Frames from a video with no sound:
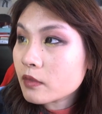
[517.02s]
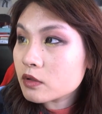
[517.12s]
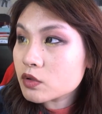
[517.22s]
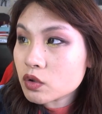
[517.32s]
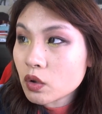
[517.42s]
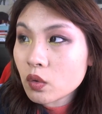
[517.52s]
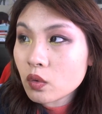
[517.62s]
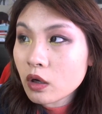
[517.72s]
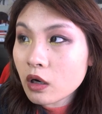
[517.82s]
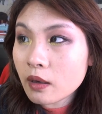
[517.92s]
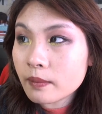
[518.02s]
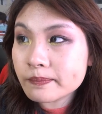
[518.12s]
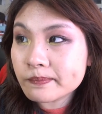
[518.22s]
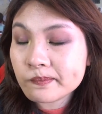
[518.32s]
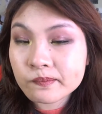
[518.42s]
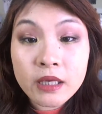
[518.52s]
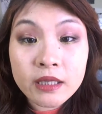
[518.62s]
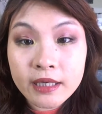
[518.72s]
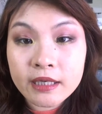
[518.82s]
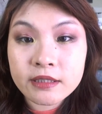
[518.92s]
So um,
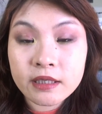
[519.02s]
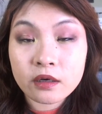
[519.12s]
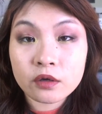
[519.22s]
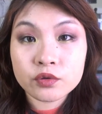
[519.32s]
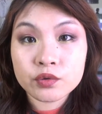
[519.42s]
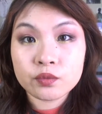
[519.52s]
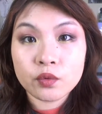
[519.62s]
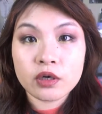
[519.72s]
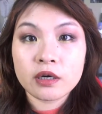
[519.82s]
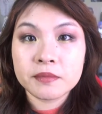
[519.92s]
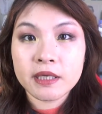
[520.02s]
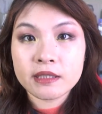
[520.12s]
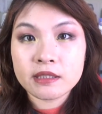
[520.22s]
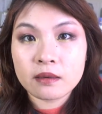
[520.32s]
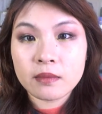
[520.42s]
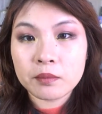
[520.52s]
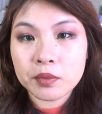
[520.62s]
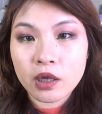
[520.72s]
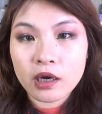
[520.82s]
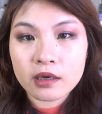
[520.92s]
like I said, I'll do more updates on my
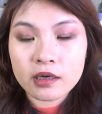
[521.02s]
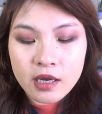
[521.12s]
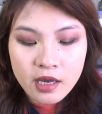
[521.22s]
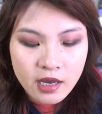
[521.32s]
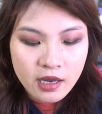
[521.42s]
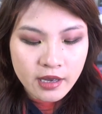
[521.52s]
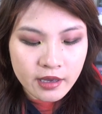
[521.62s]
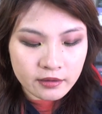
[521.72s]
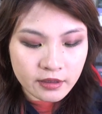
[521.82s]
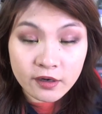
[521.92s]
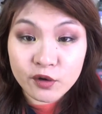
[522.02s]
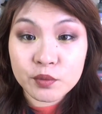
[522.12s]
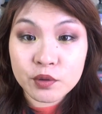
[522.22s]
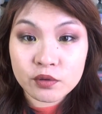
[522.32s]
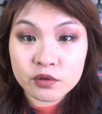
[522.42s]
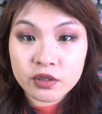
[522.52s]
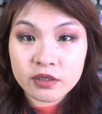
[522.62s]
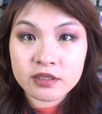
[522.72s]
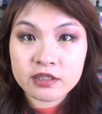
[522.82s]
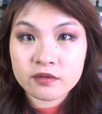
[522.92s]
blog. And I hope you
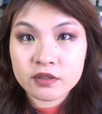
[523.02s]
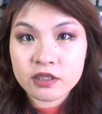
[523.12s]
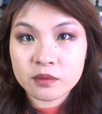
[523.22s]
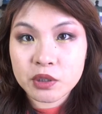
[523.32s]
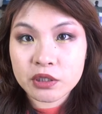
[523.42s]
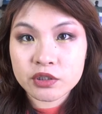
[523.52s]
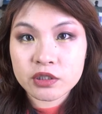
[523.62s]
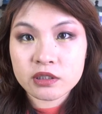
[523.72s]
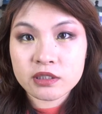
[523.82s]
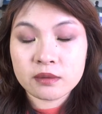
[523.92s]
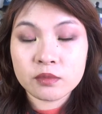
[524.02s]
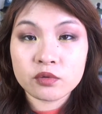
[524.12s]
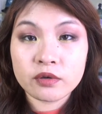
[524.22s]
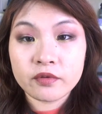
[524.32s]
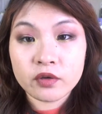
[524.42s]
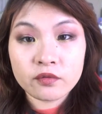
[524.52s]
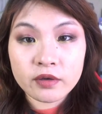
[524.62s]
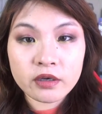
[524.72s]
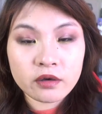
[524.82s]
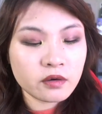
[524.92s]
enjoy this first impression demo review
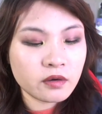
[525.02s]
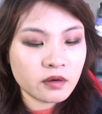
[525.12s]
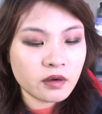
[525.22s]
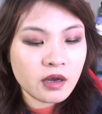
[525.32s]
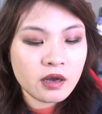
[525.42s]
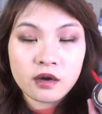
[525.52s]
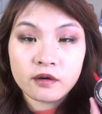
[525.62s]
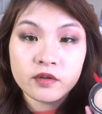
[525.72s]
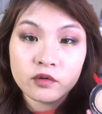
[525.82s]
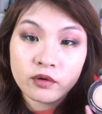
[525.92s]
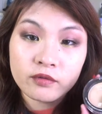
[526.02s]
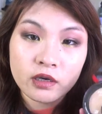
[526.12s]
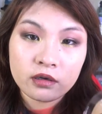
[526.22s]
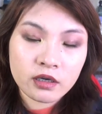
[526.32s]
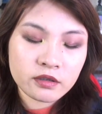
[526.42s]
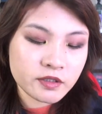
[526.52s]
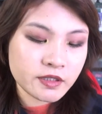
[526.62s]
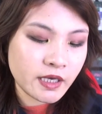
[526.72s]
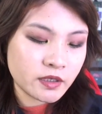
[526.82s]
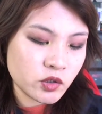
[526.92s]
video of the Revlon Color
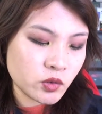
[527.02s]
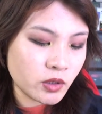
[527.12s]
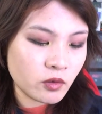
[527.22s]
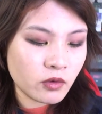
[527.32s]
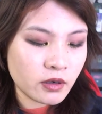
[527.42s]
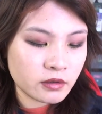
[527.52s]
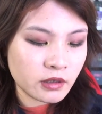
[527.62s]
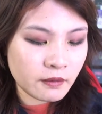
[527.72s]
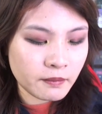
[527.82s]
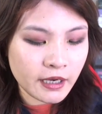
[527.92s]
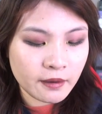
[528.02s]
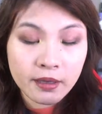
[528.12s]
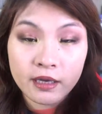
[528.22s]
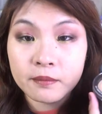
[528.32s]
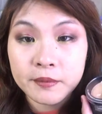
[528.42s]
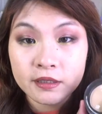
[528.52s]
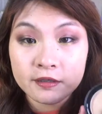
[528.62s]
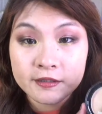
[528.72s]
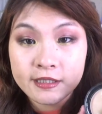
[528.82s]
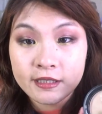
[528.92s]
Stay 2-in-1 Compact Makeup and
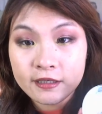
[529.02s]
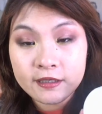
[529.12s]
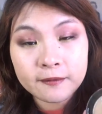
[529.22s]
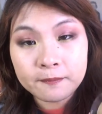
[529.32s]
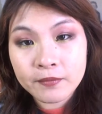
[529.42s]
Concealer.